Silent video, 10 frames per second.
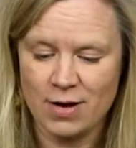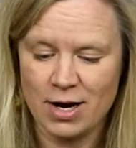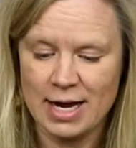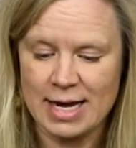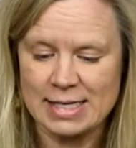
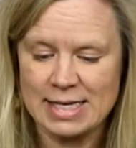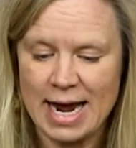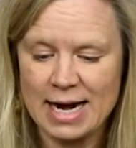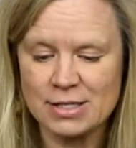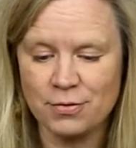very
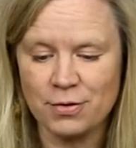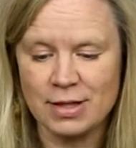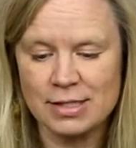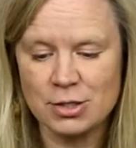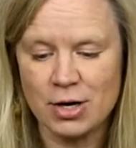exact for
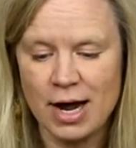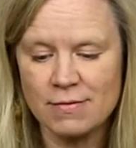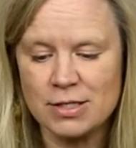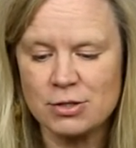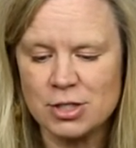this
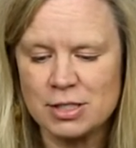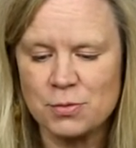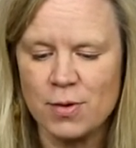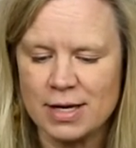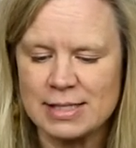craft, you
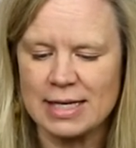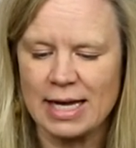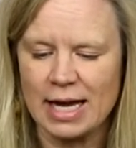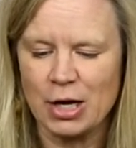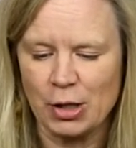just want to
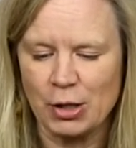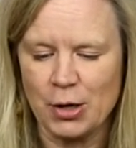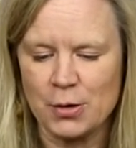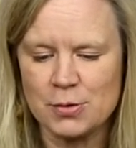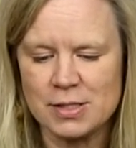get
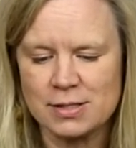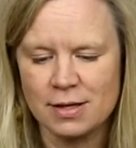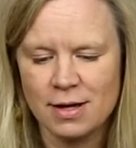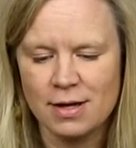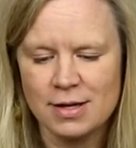close.
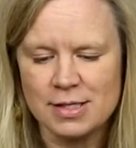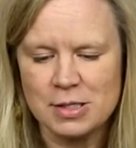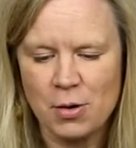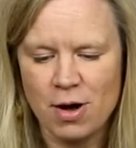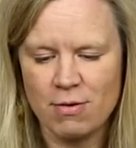
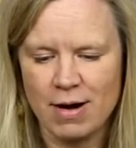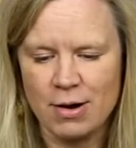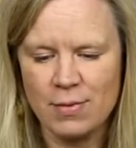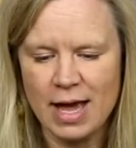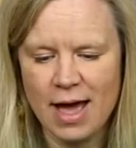So, all
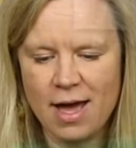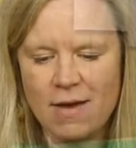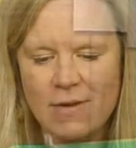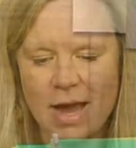right, we have